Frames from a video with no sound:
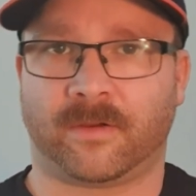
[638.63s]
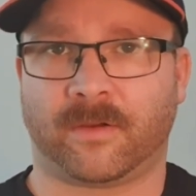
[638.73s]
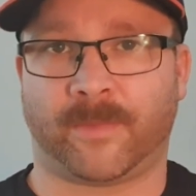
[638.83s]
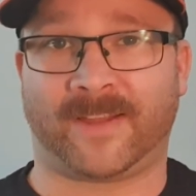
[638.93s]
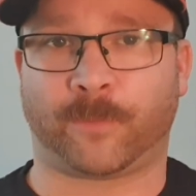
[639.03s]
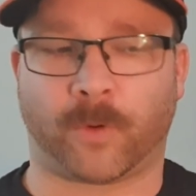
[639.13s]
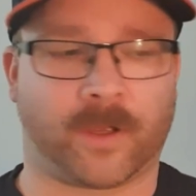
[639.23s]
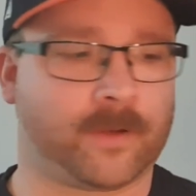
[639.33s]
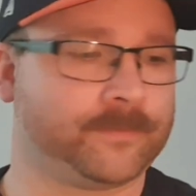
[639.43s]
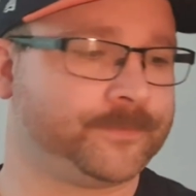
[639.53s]
Baseball card.
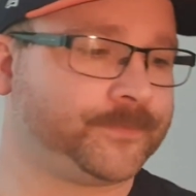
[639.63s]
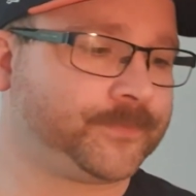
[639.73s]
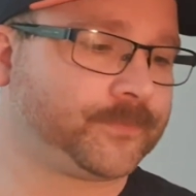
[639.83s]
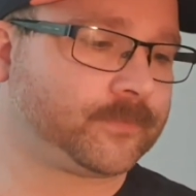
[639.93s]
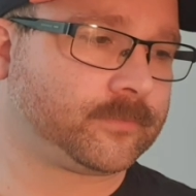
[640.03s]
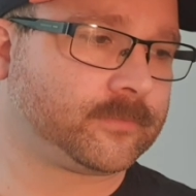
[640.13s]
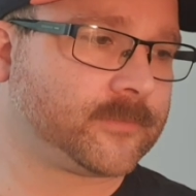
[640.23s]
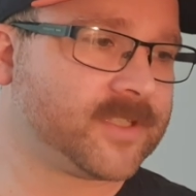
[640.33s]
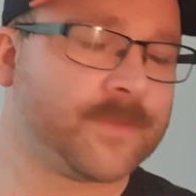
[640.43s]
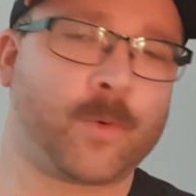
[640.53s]

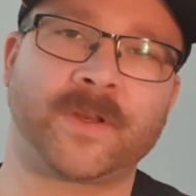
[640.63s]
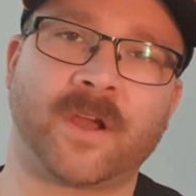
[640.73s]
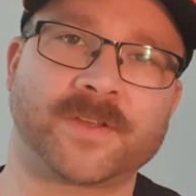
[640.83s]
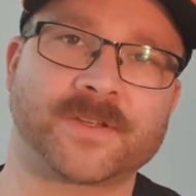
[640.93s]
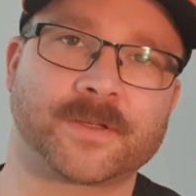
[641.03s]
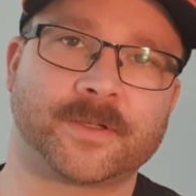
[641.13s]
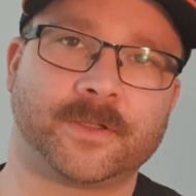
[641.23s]
Simple one, guys.